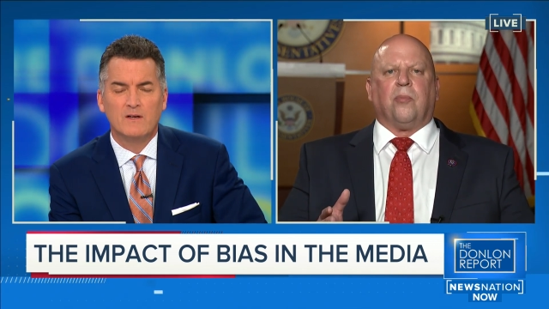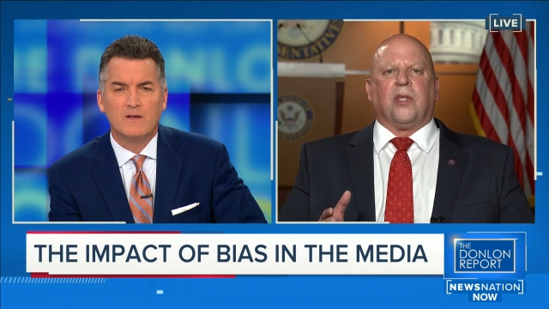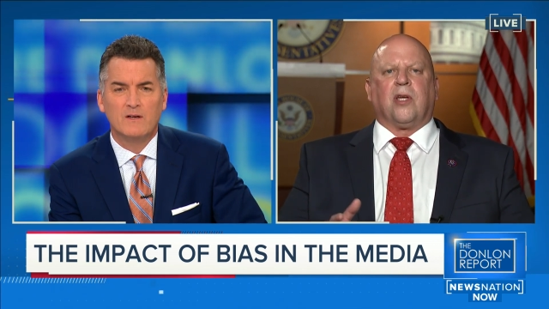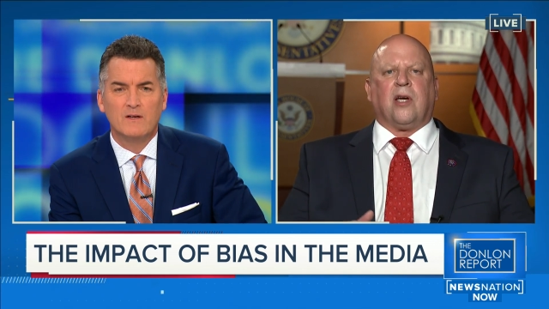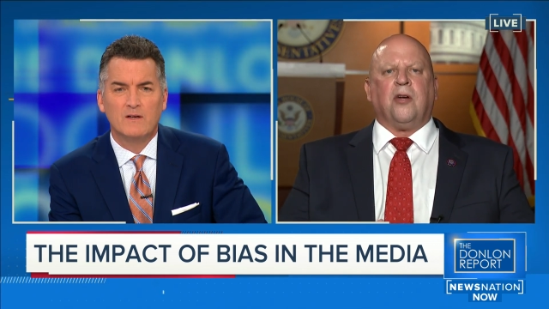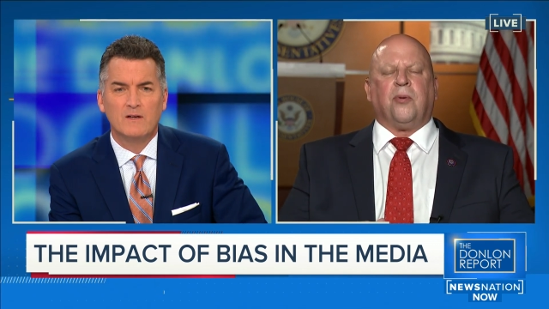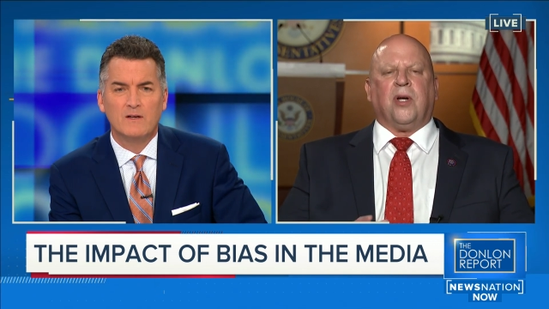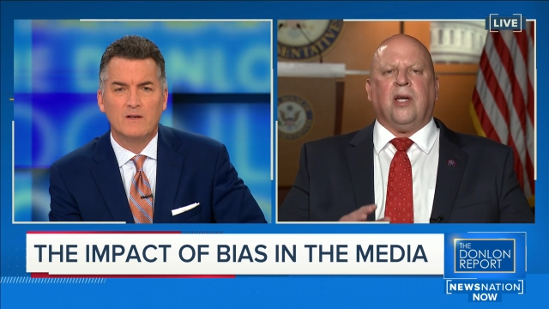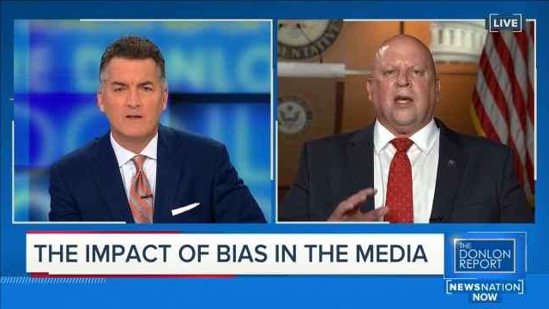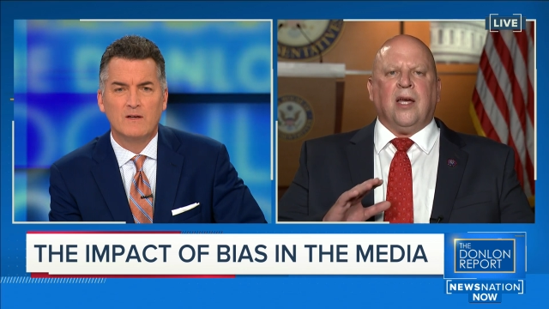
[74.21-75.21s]
Speaker 1: But the
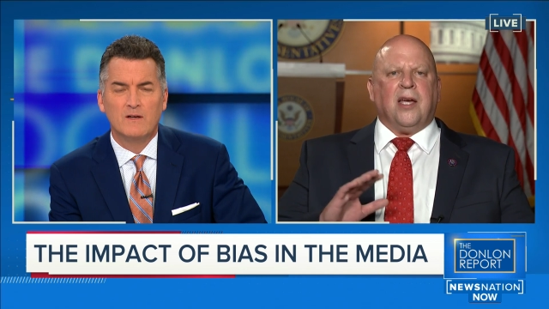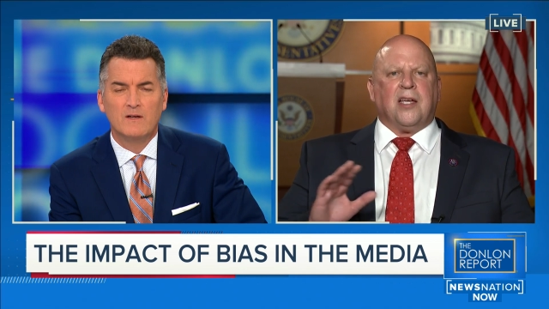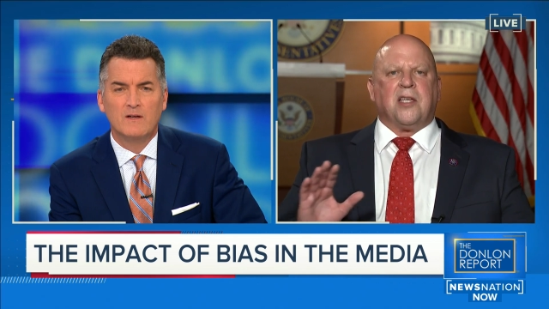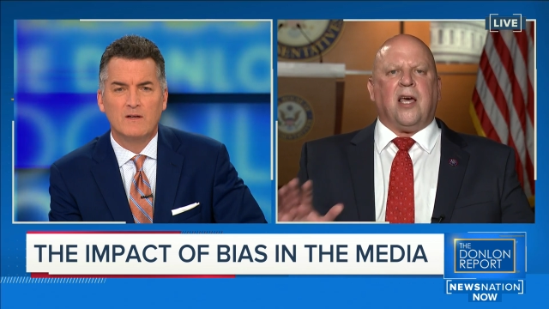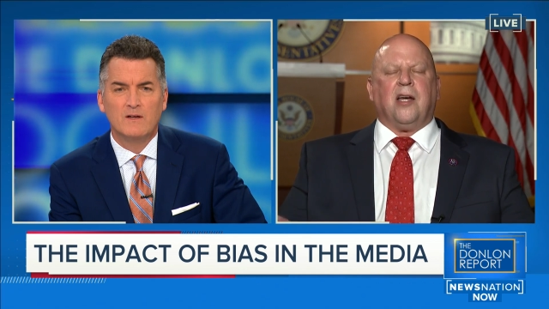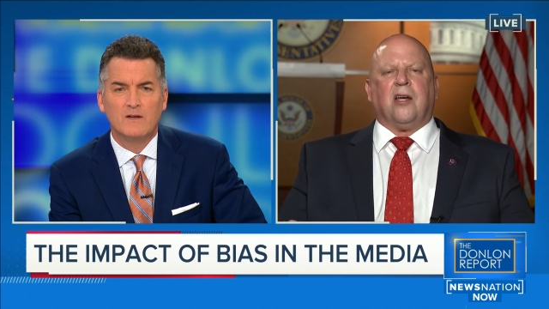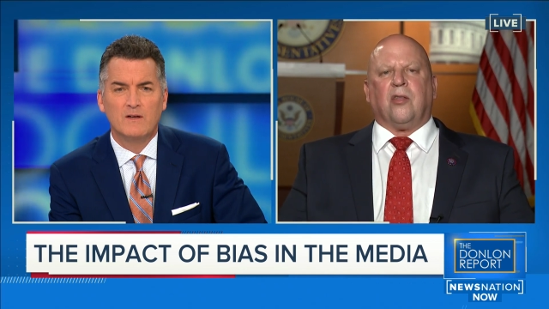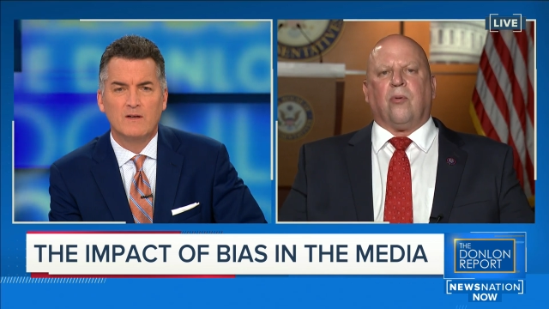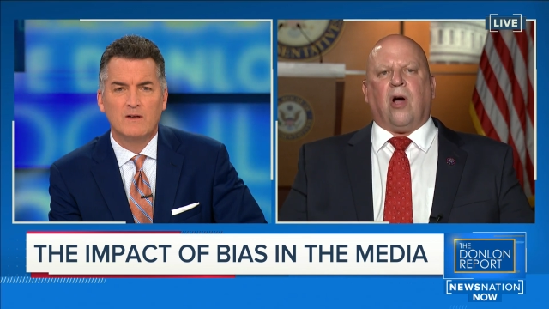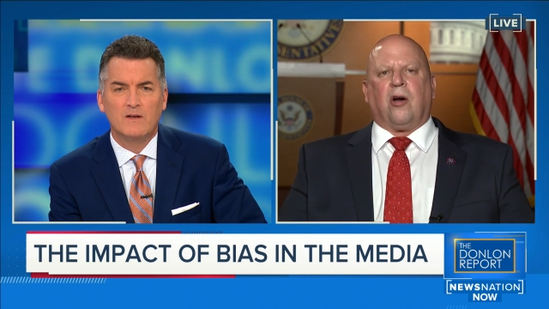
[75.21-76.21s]
country is headed in
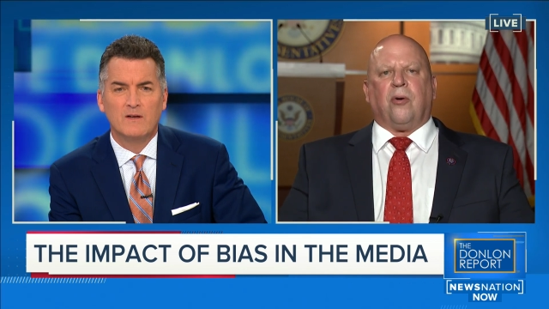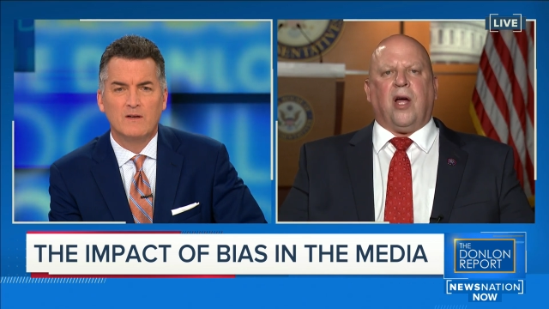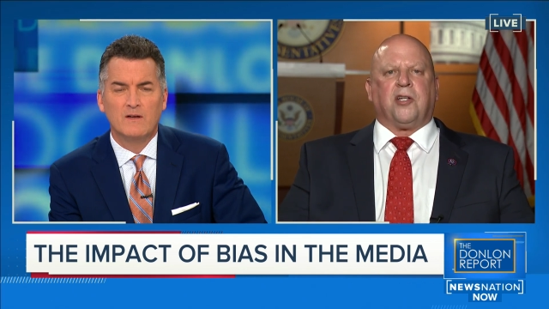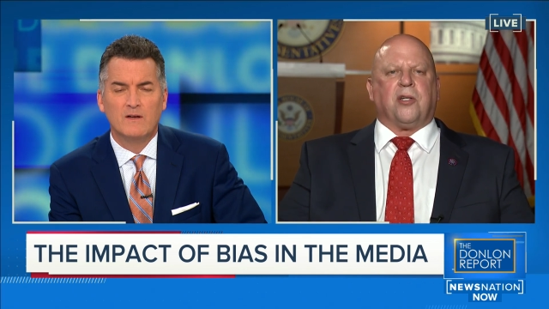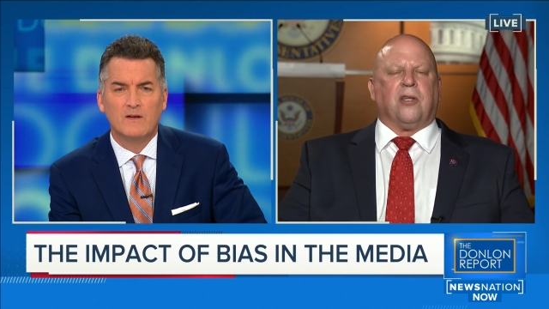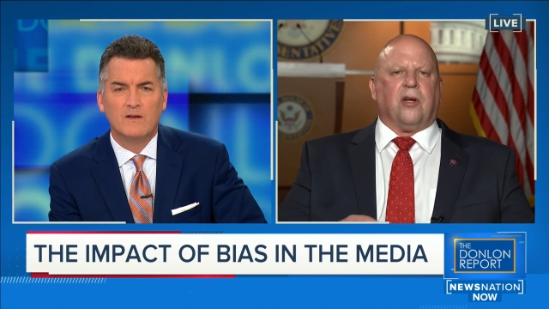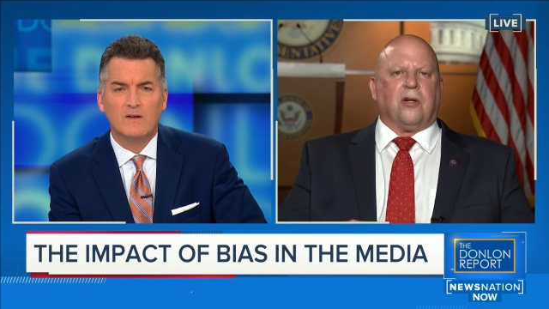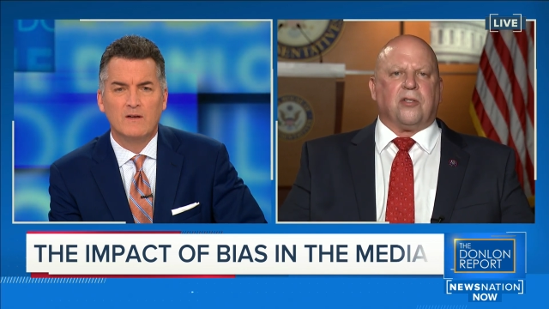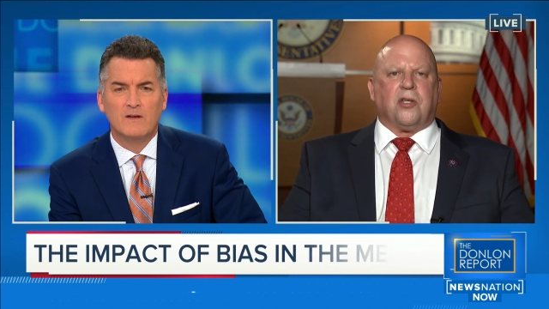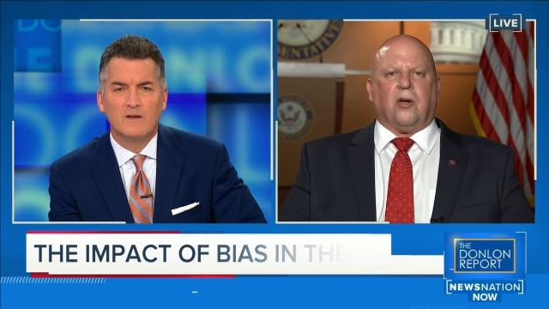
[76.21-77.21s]
the wrong direction.
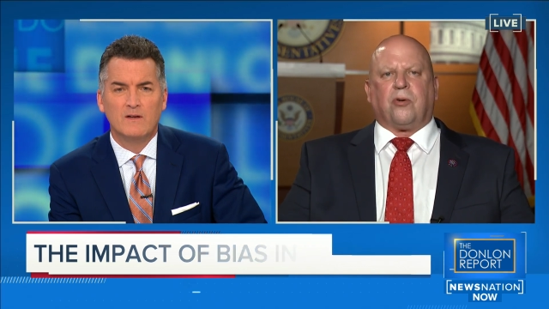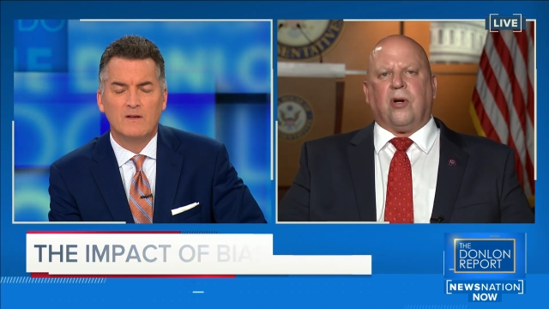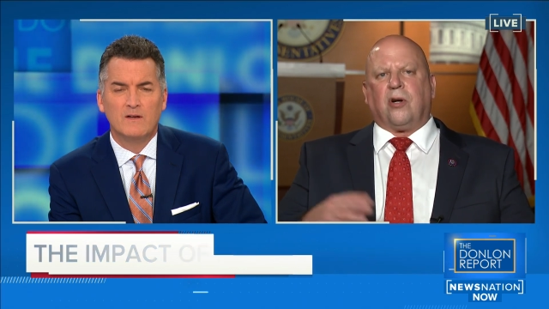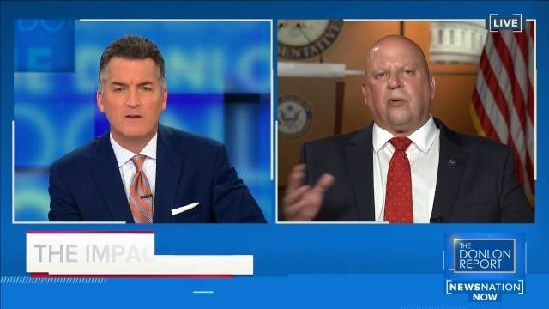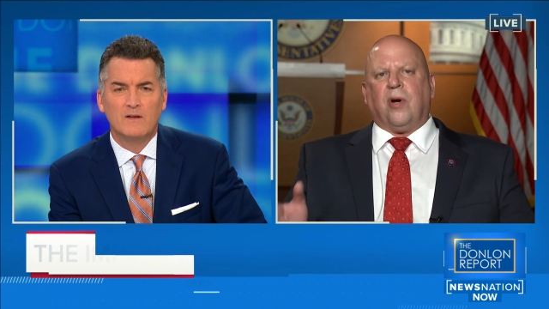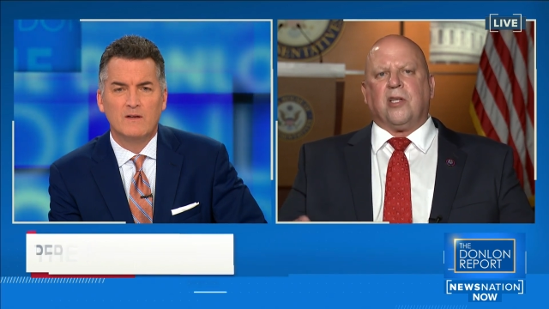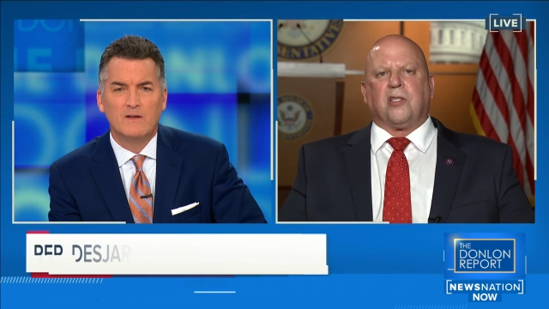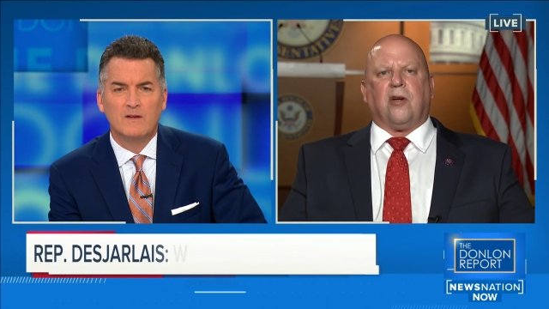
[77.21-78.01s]
There's, you know, critical race